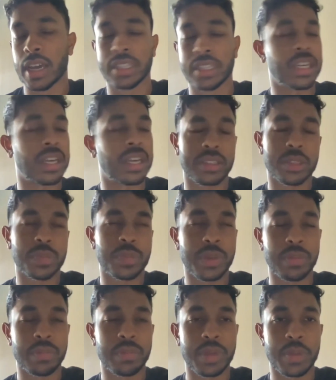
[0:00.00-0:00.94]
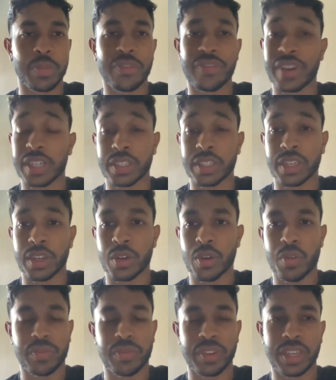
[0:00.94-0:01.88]
Just be a professional, and
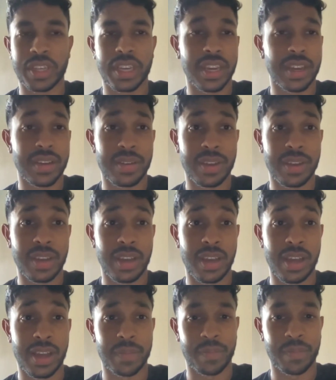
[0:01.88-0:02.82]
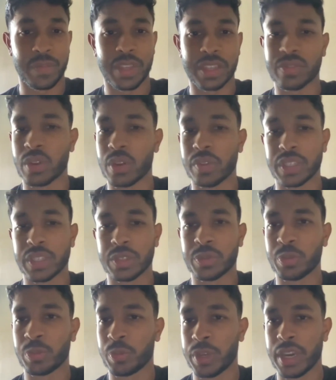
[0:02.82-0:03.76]
hopefully as Flowverse
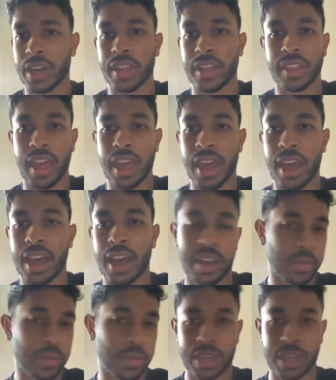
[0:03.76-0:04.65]
we are that.